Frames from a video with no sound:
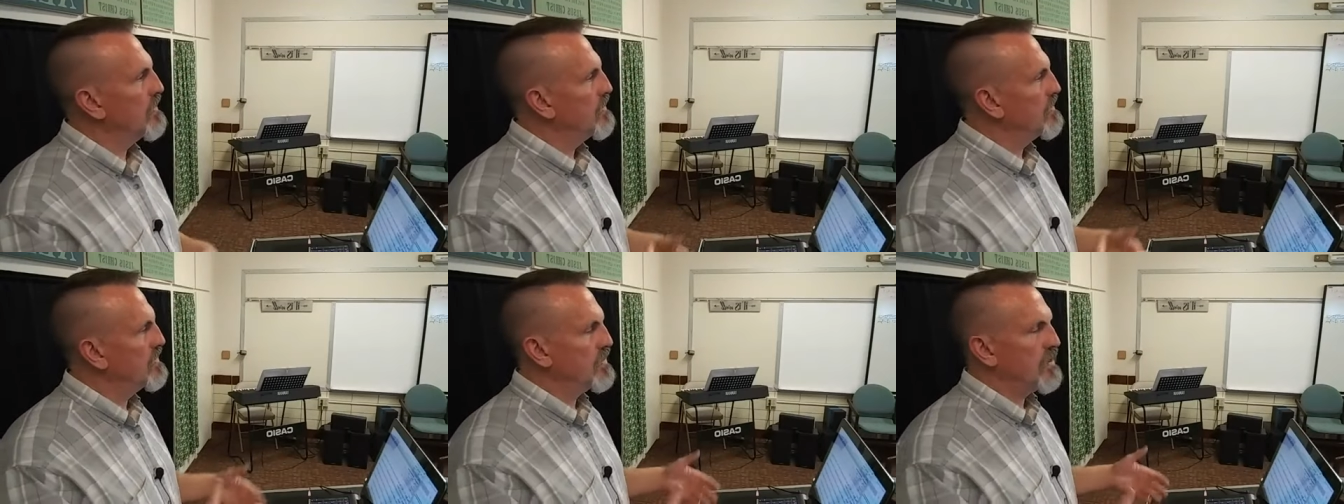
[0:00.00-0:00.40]

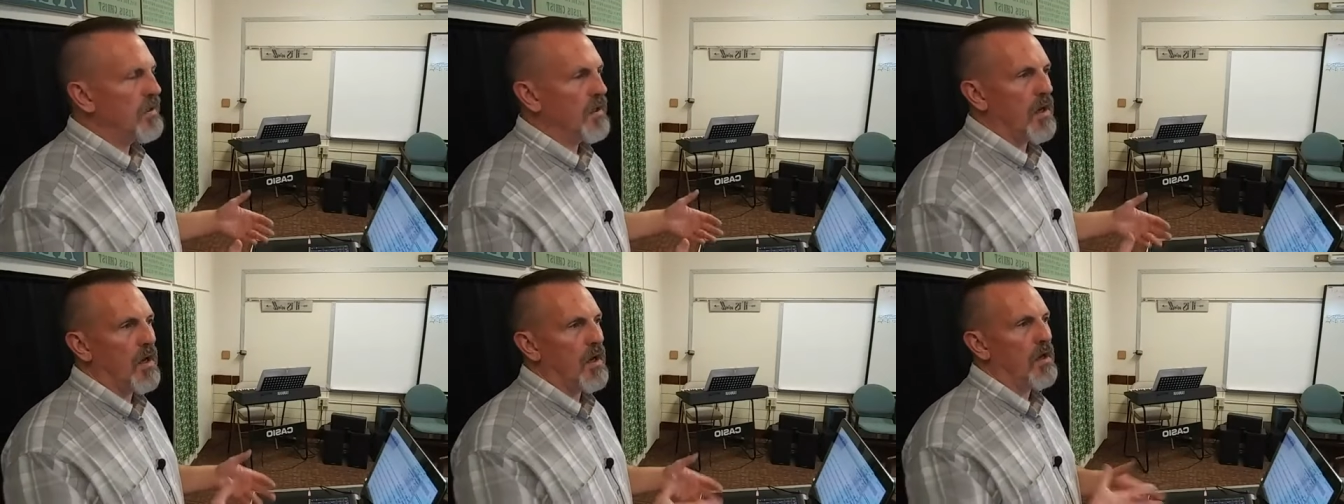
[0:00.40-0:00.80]

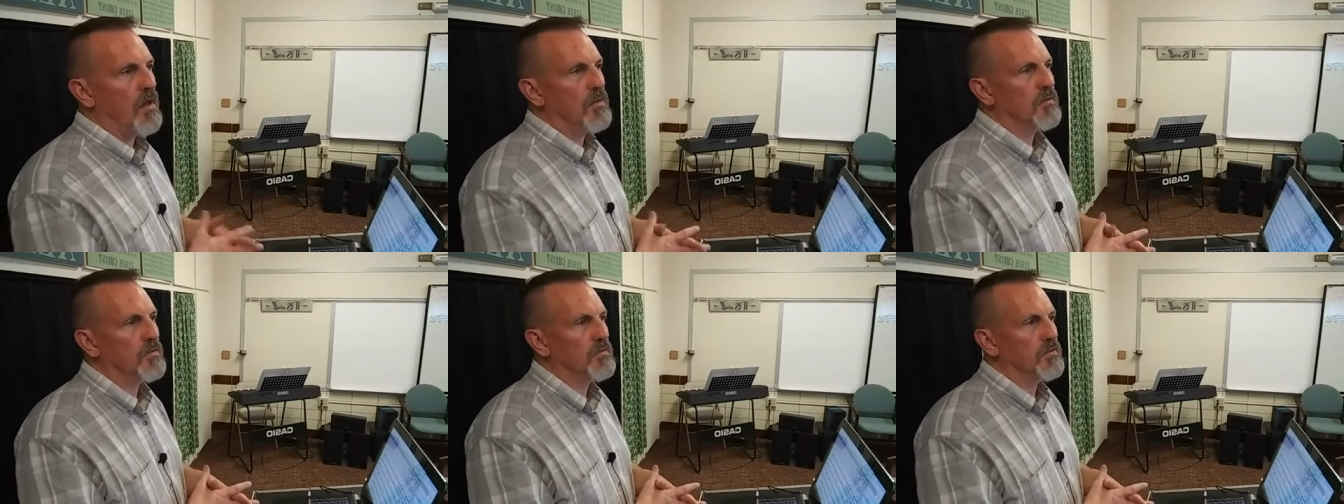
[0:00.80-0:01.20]

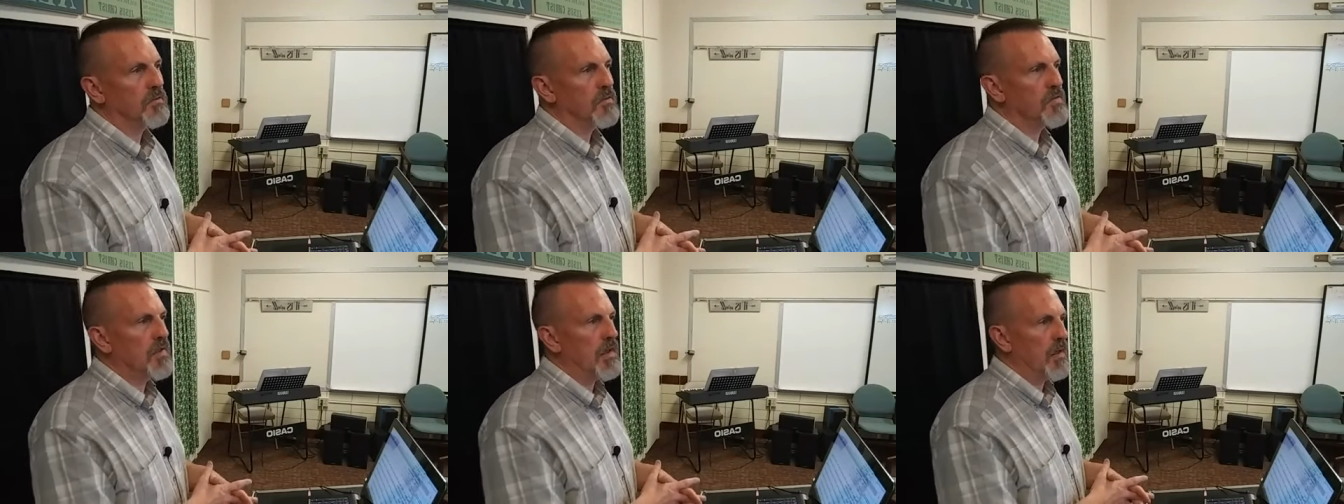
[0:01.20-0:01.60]
Selah.
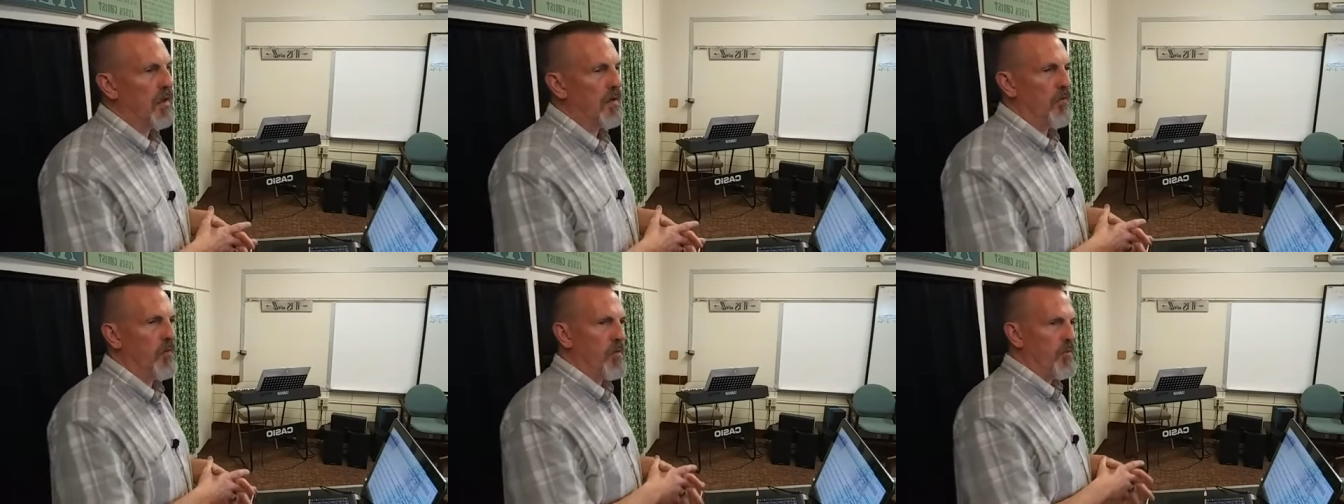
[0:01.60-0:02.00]

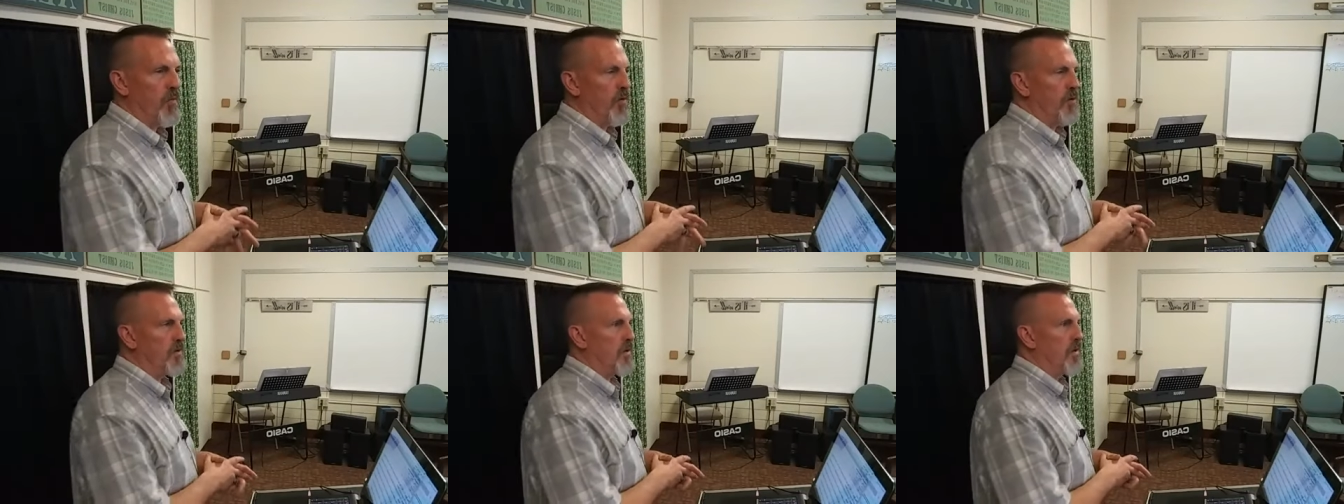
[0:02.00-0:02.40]
Selah,
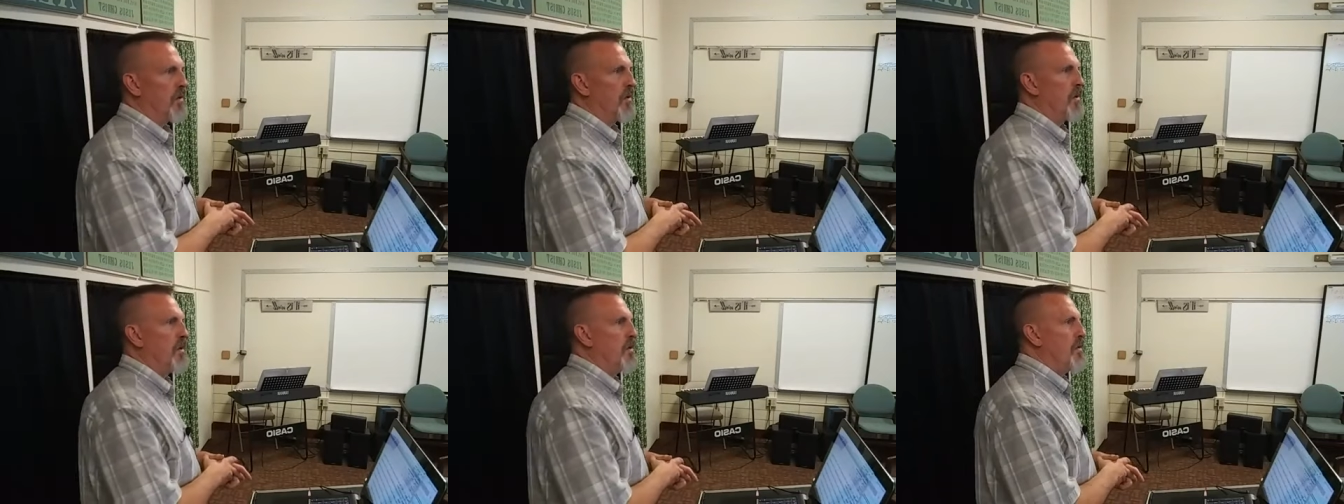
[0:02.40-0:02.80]
remember, is
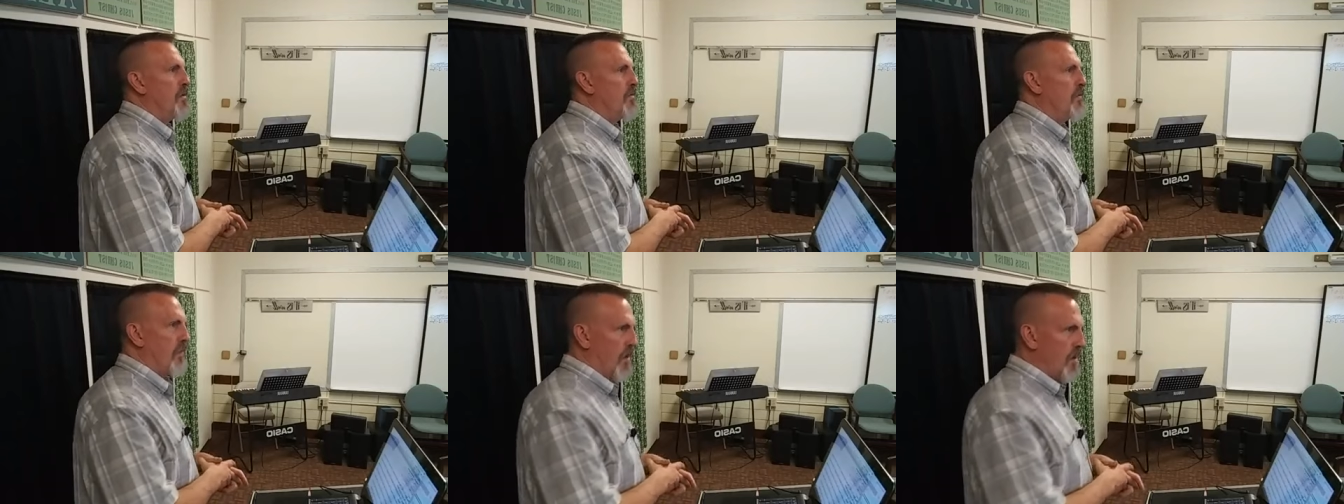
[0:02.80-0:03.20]
a
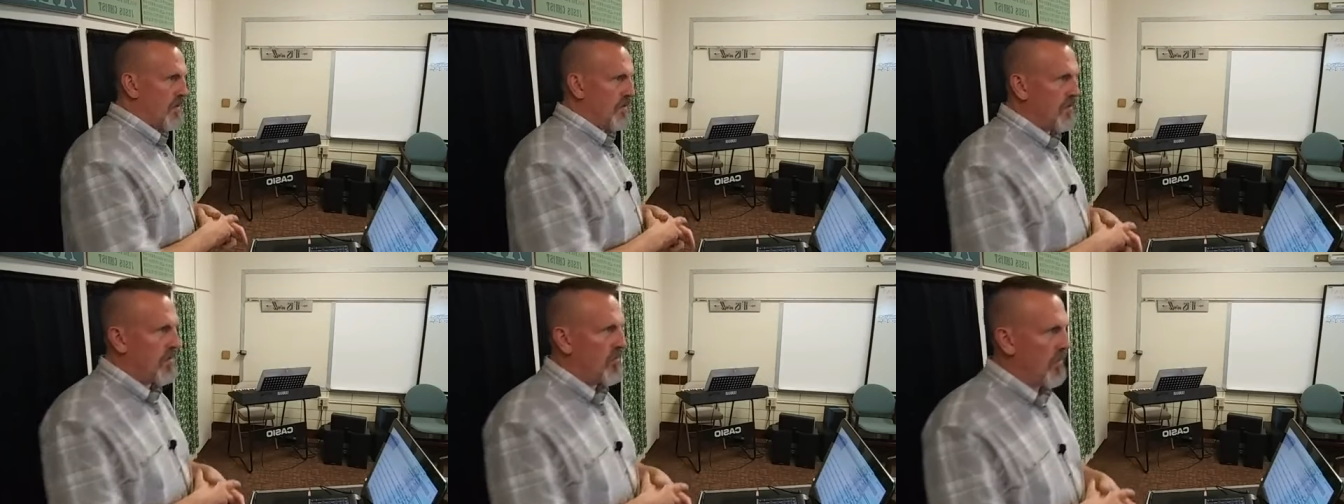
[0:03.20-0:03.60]

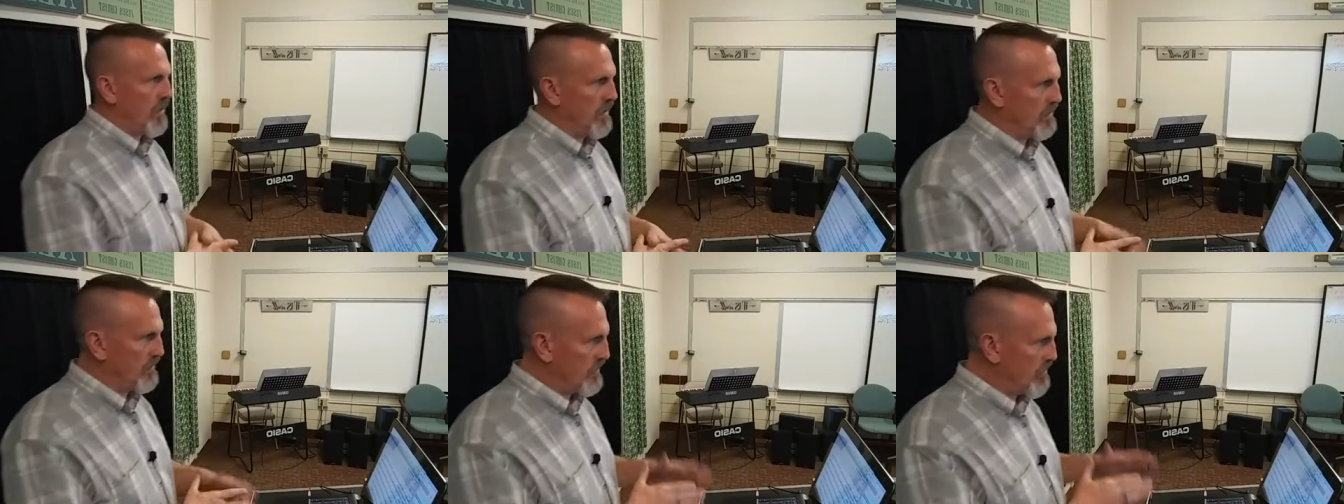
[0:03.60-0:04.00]
phrase that
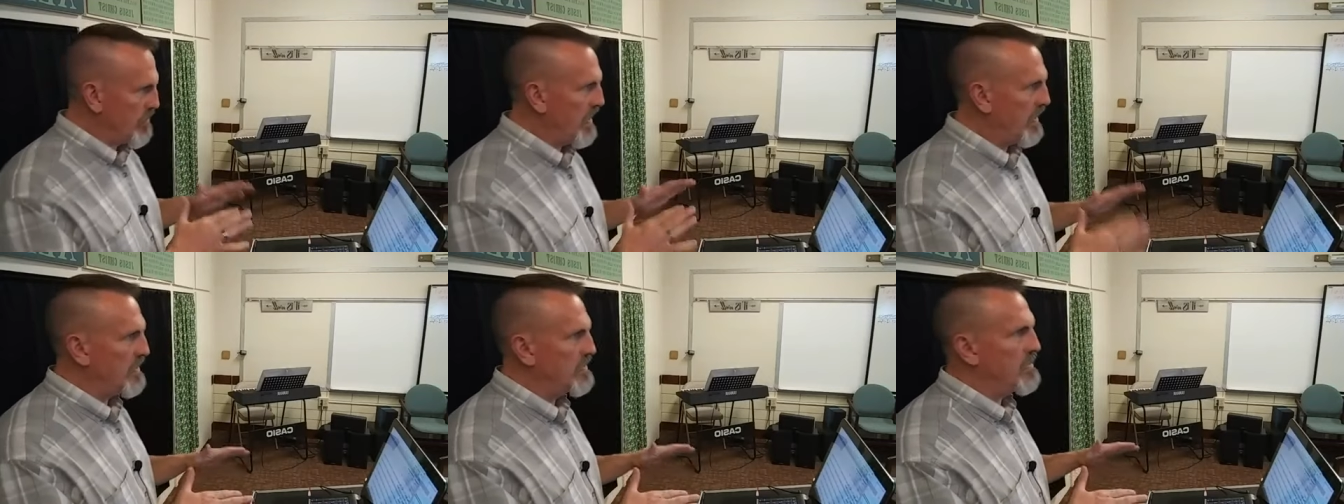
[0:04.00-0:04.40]
means
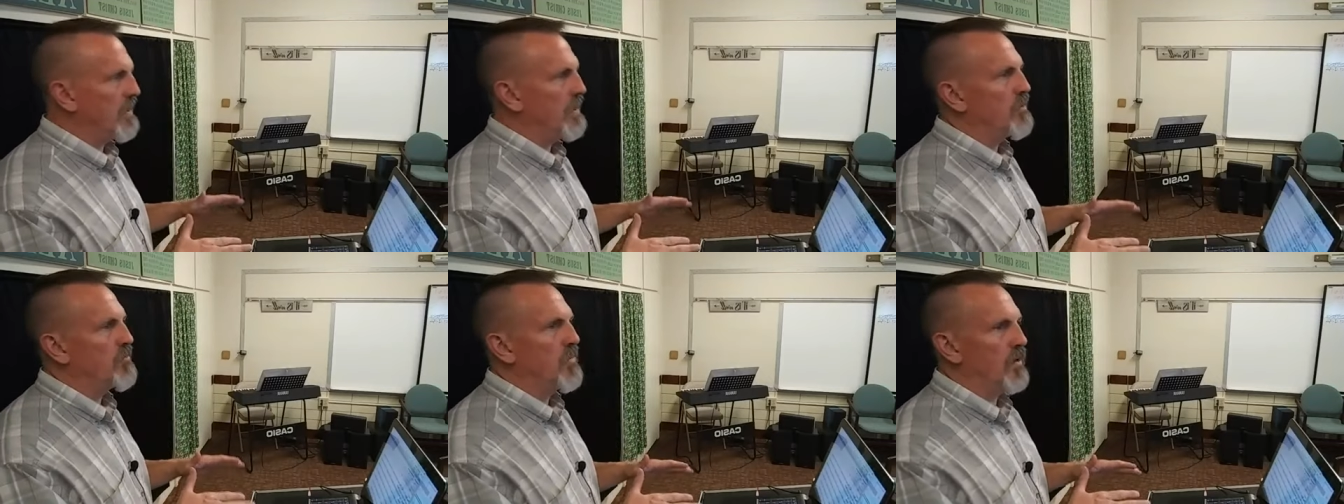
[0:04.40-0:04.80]

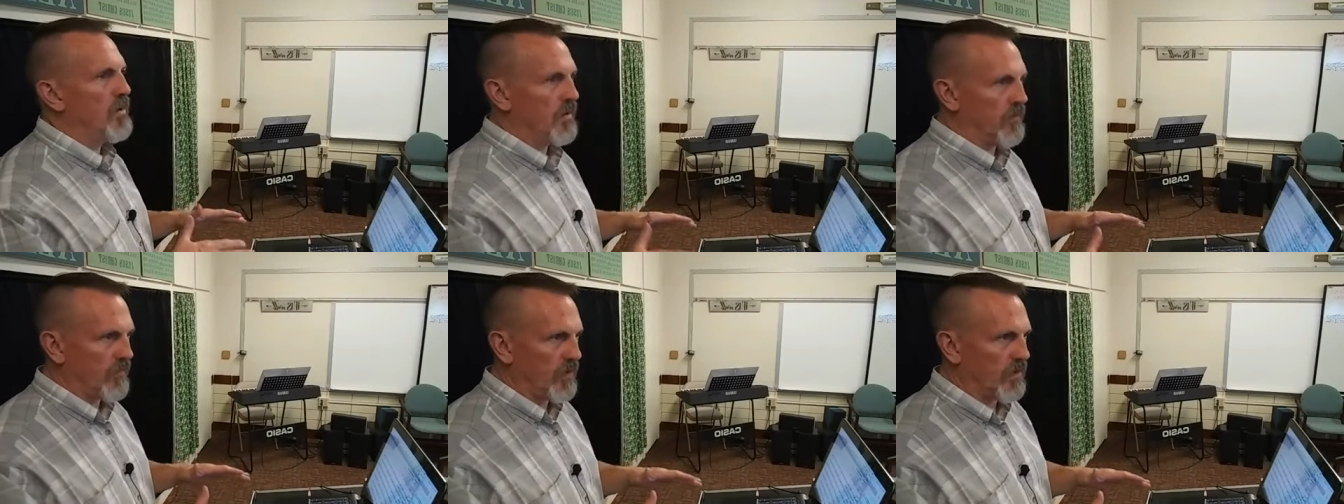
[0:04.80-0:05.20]
meditate upon
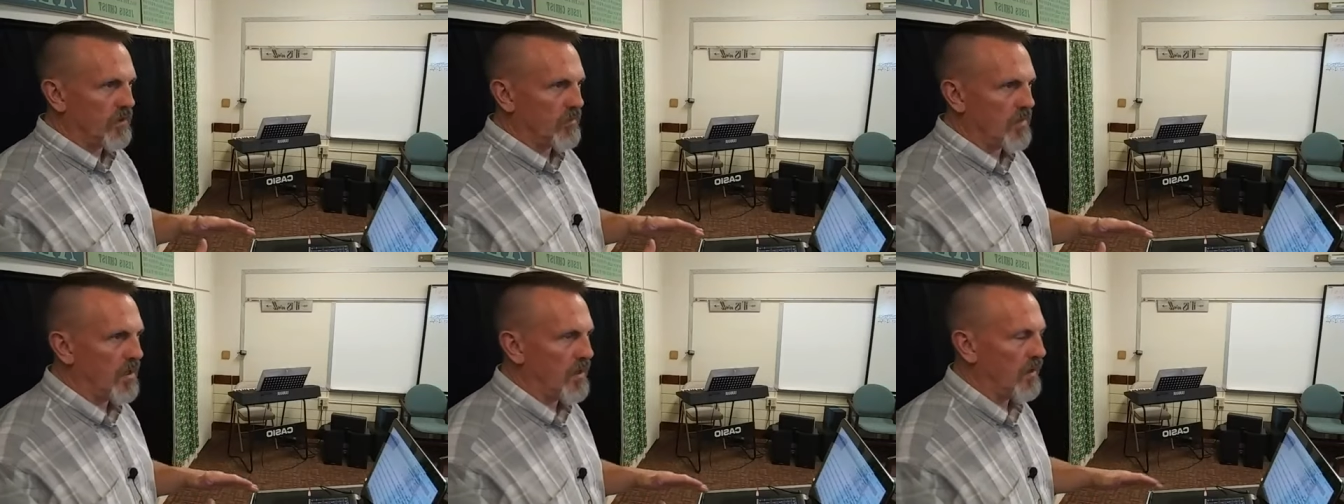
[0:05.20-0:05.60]
it. Think
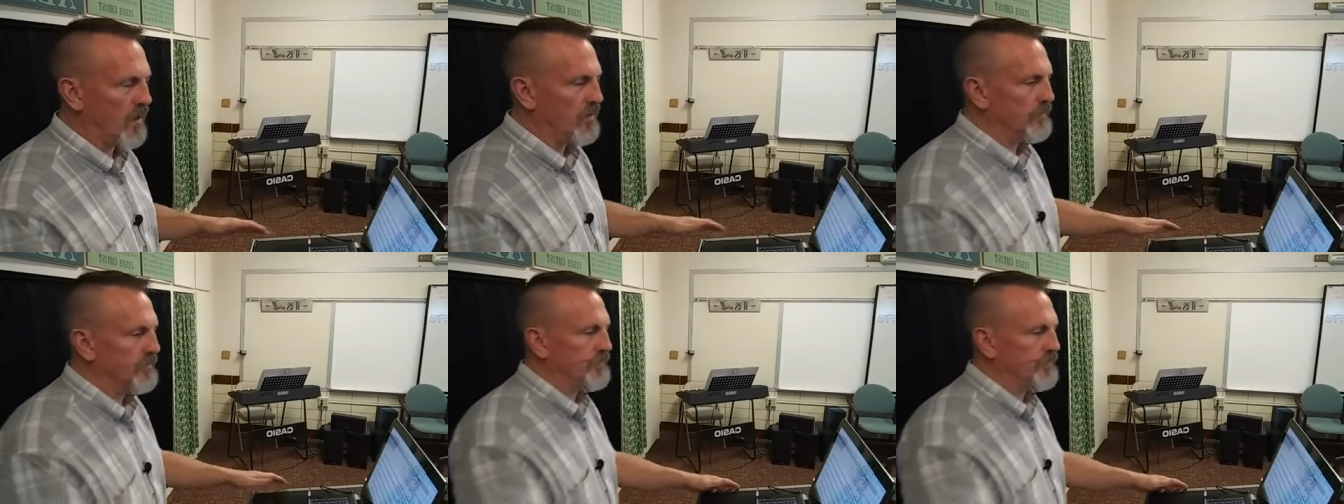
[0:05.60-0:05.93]
about it.